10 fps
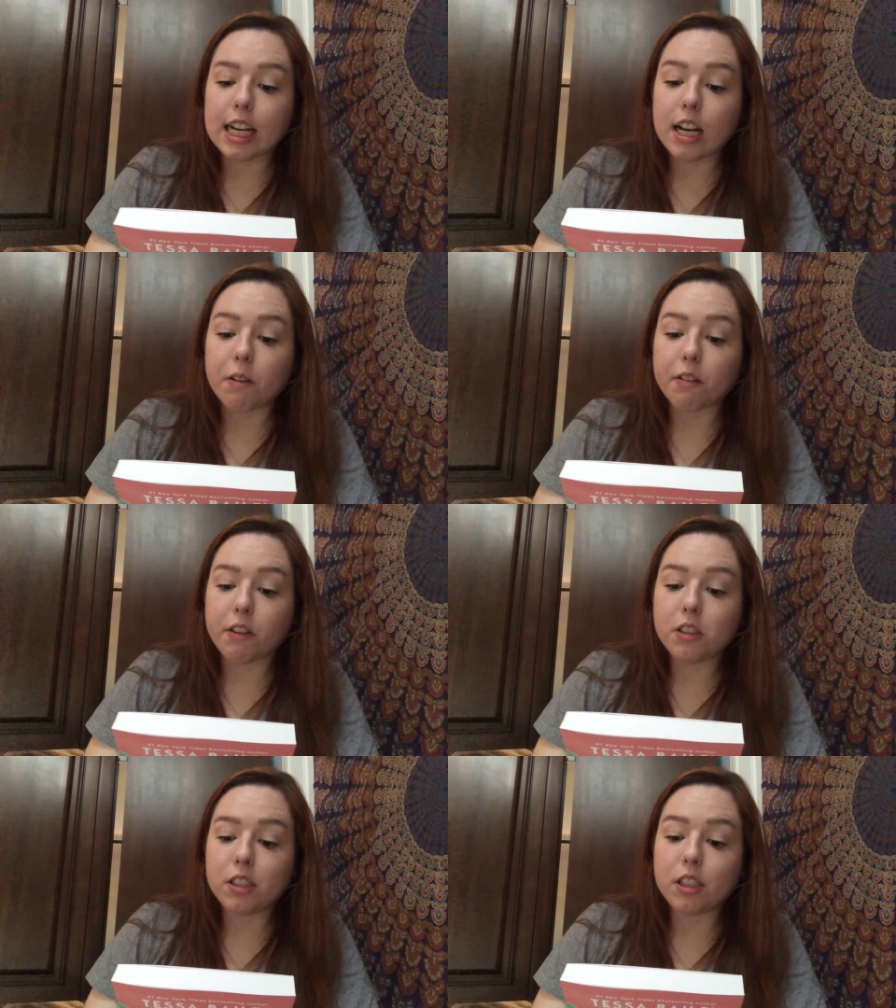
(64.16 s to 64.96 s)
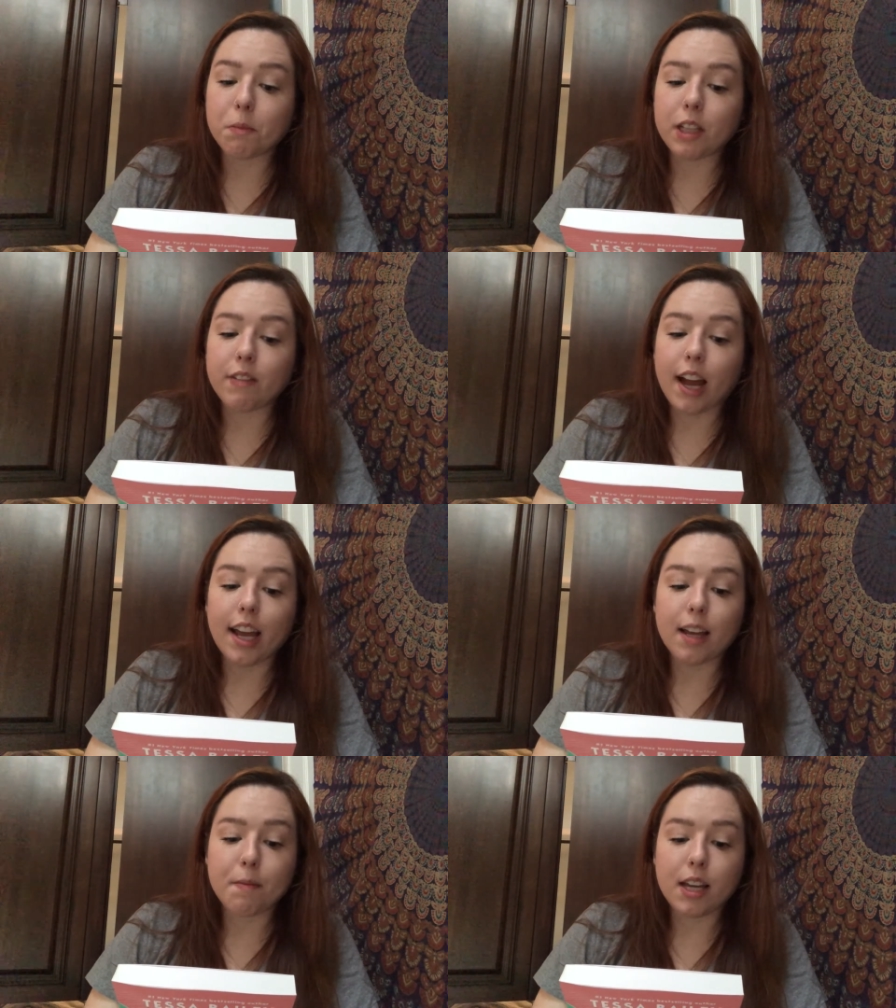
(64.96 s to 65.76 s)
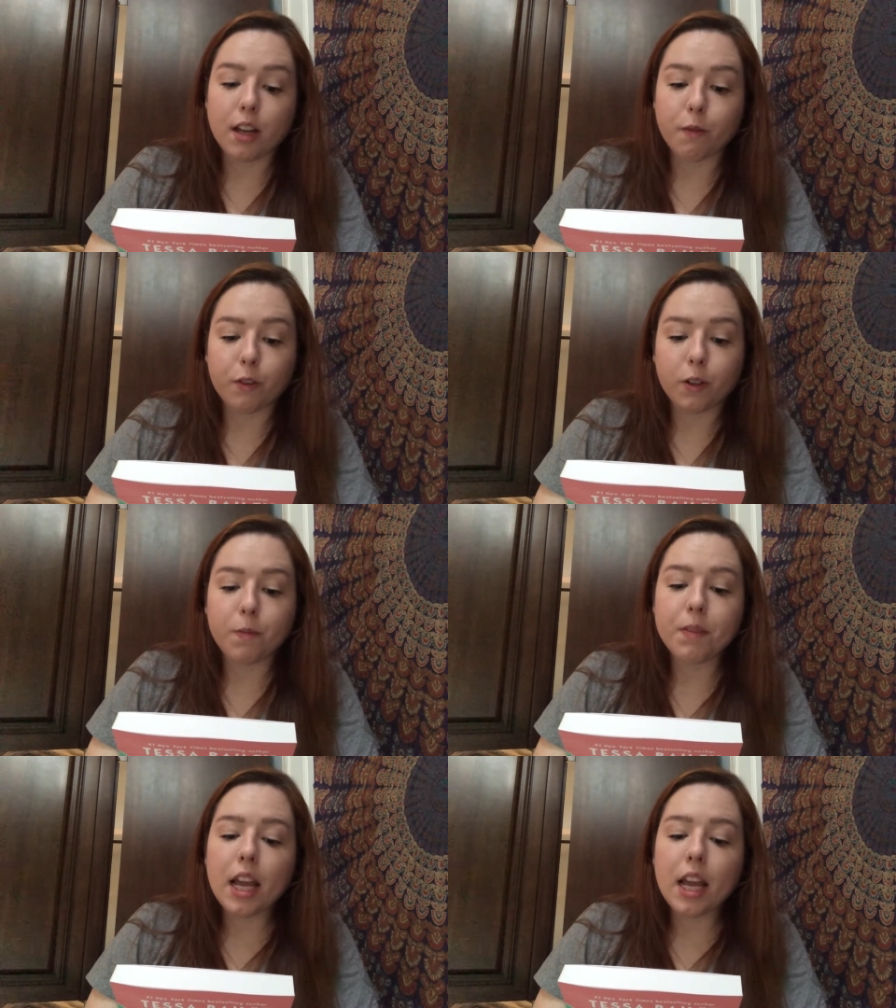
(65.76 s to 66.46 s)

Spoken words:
and refuses to believe I can be helpful.